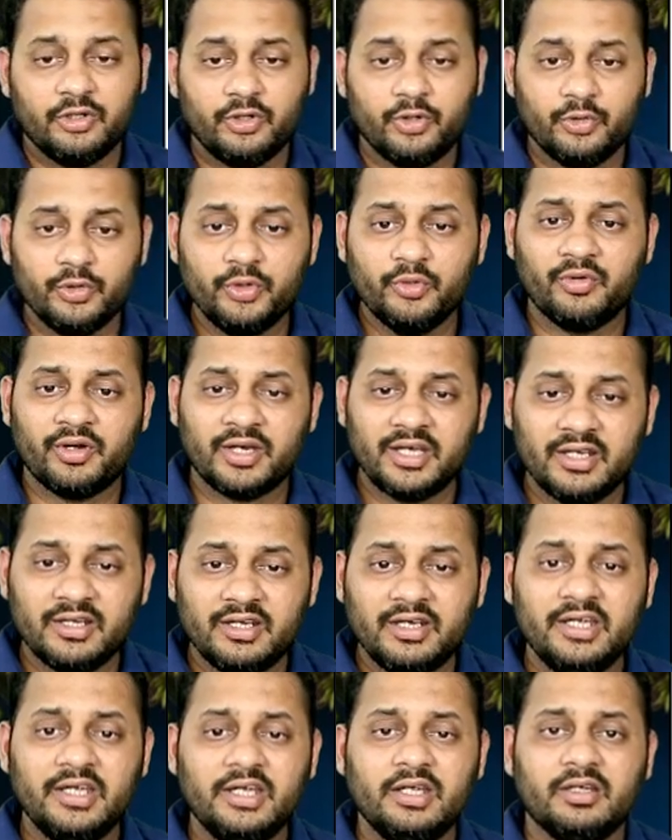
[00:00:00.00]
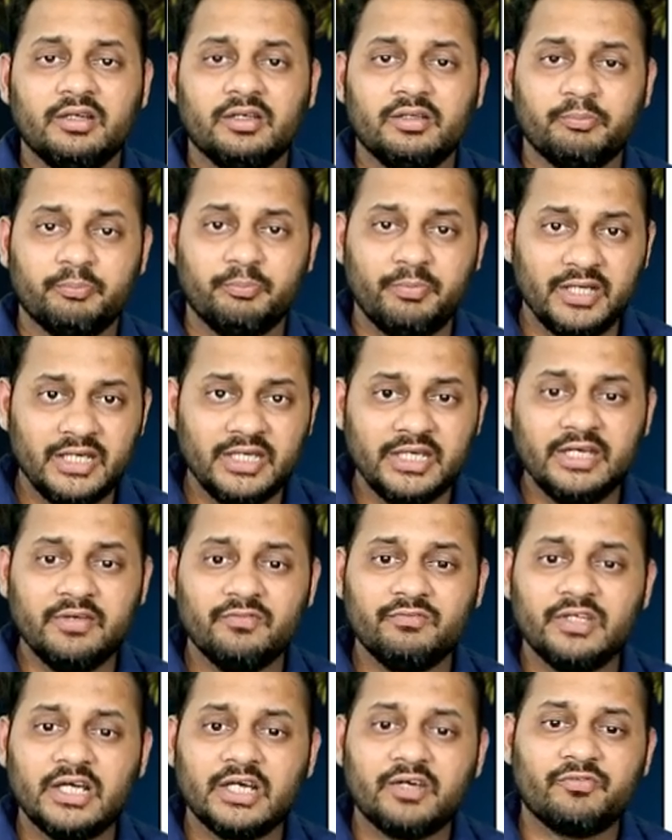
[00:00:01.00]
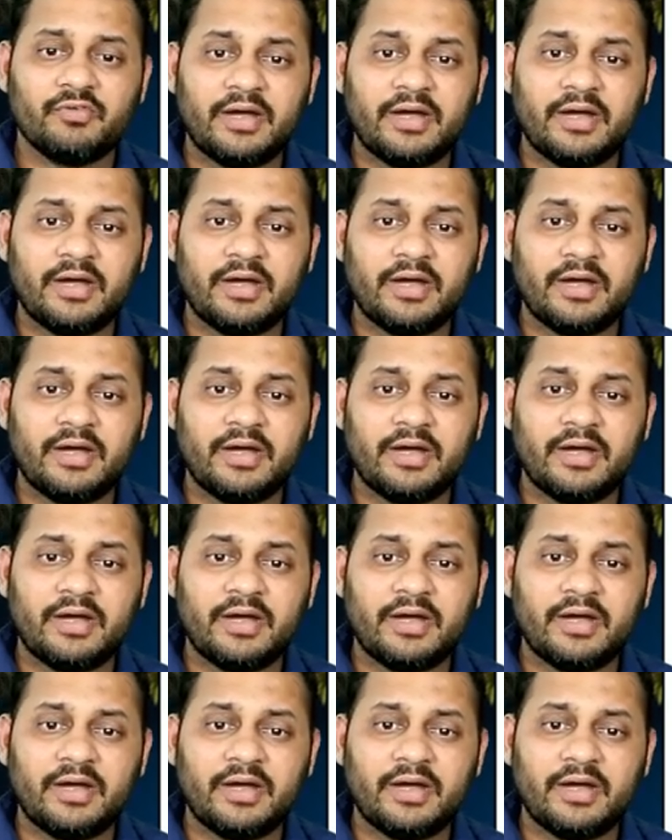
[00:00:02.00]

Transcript: do you really believe that